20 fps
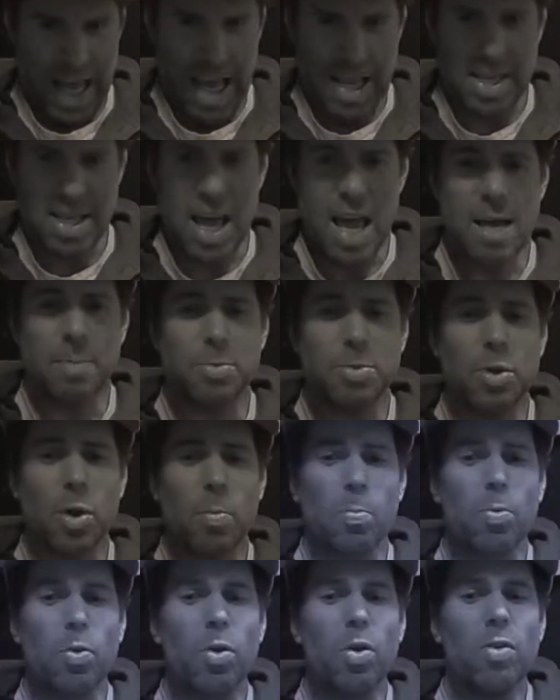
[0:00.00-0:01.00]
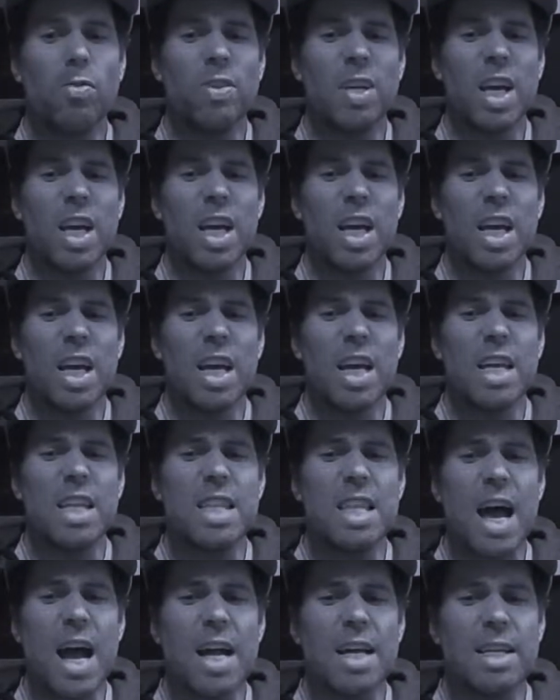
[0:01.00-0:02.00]
is a hipster-approved
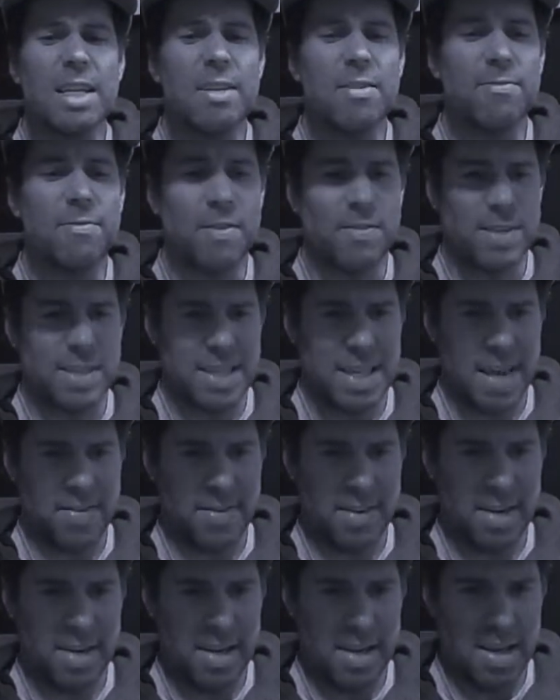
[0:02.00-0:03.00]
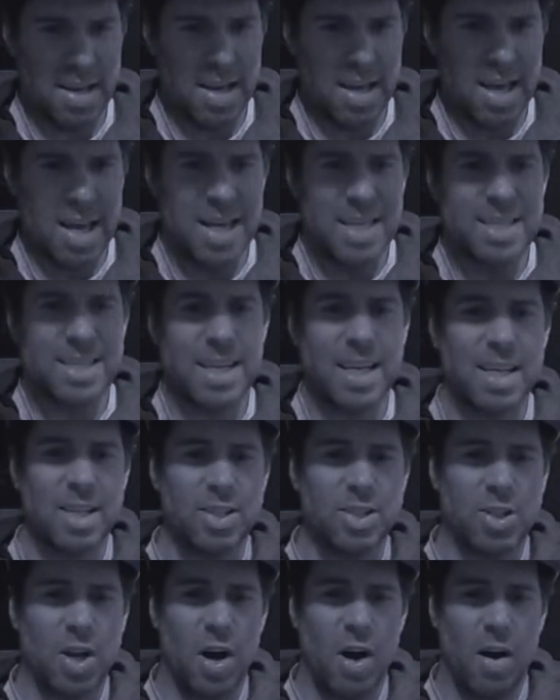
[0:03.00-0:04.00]
1957
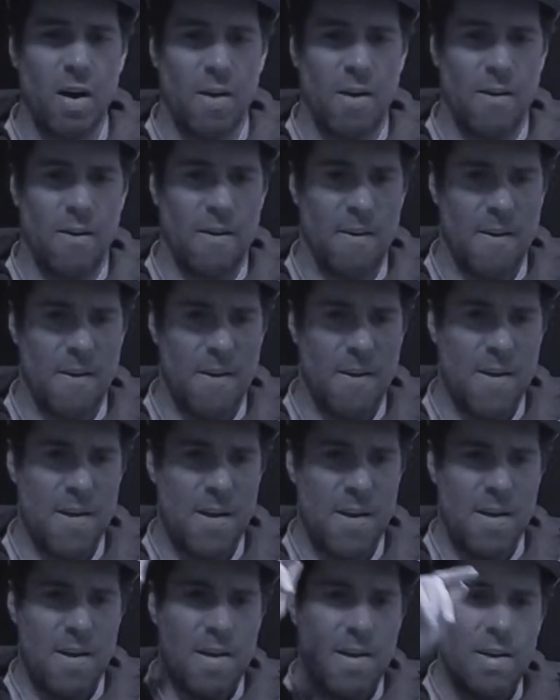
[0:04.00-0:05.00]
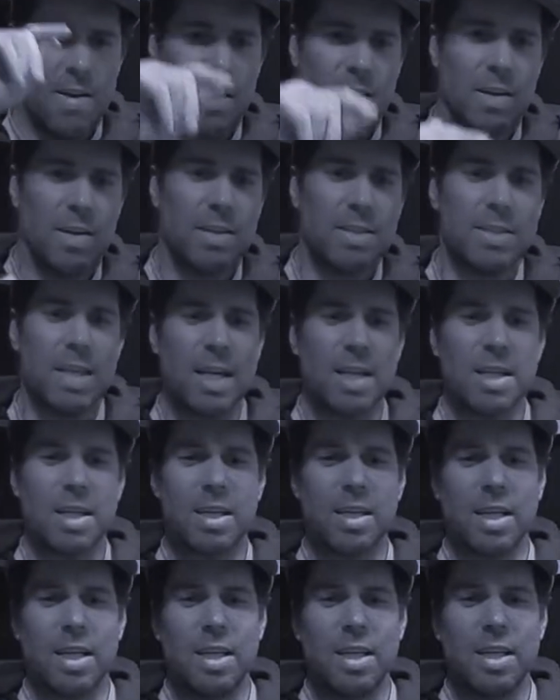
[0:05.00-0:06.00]
Celestar.
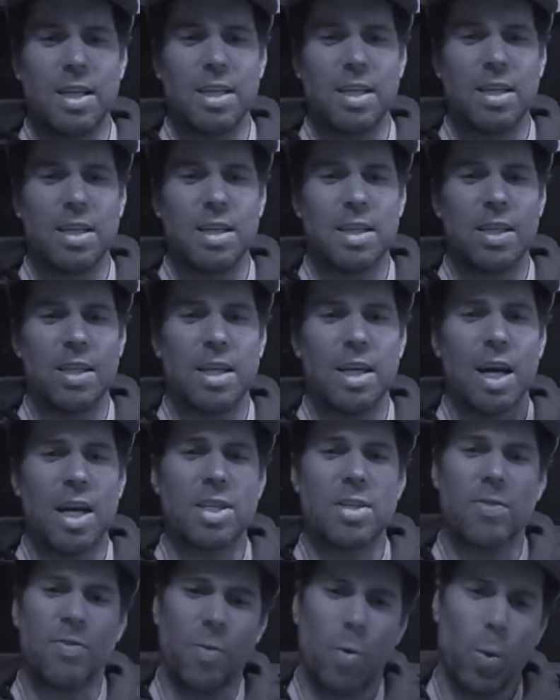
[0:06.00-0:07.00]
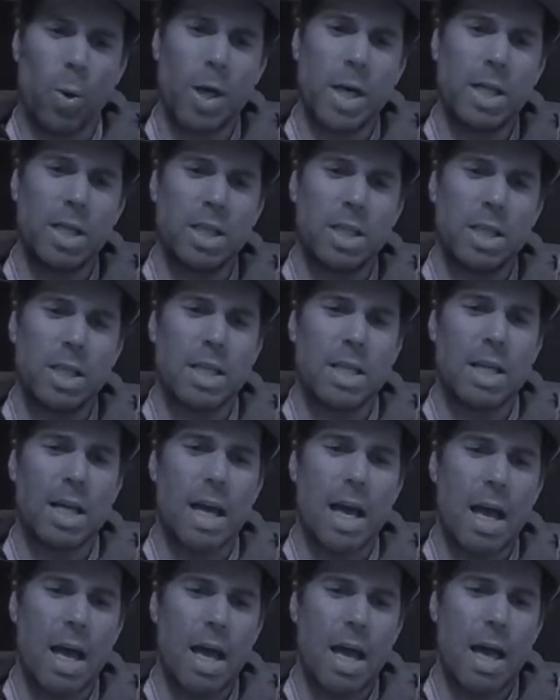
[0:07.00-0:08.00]
Technically, it's a 4-inch
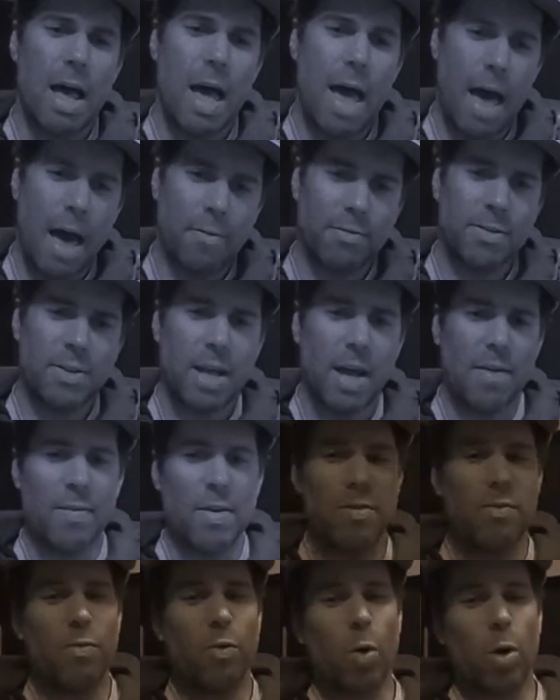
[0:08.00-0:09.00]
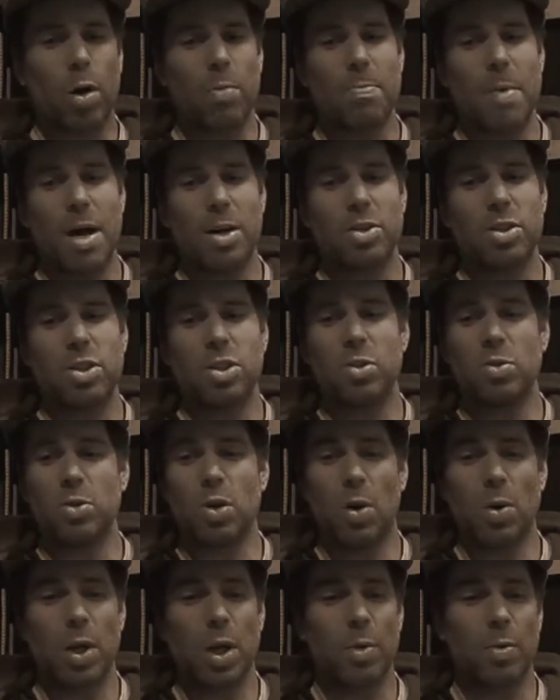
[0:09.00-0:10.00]
f7 fork-mounted
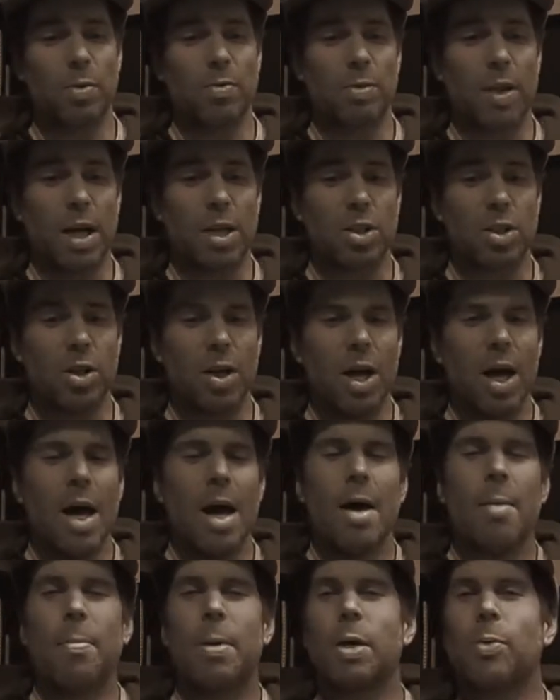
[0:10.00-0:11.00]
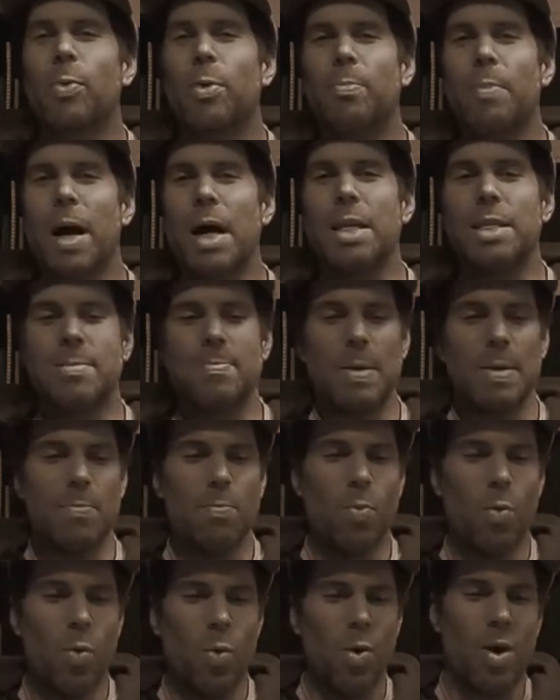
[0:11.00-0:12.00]
Newtonian reflector, but it reminds me
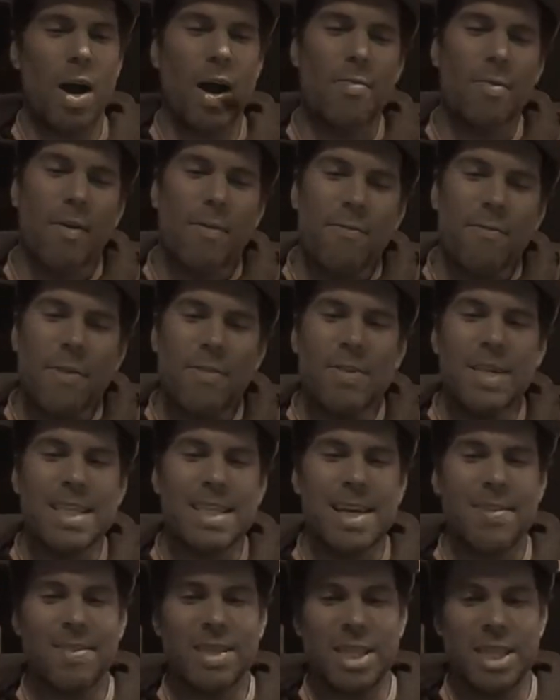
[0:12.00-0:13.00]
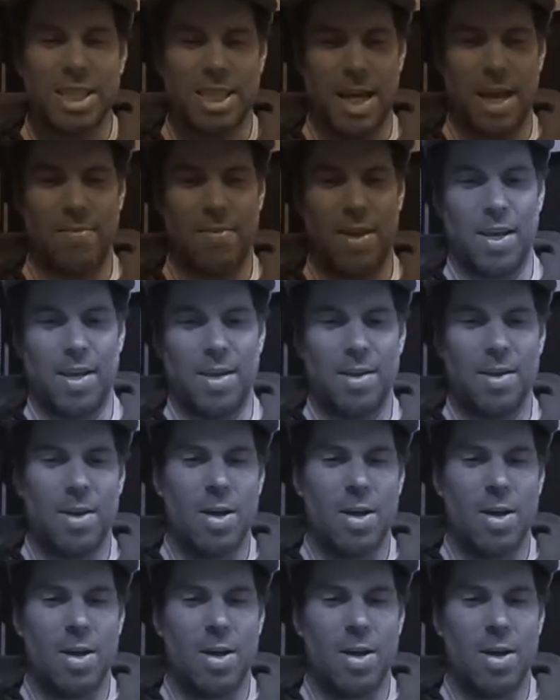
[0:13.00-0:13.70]
more of a 57 Chevy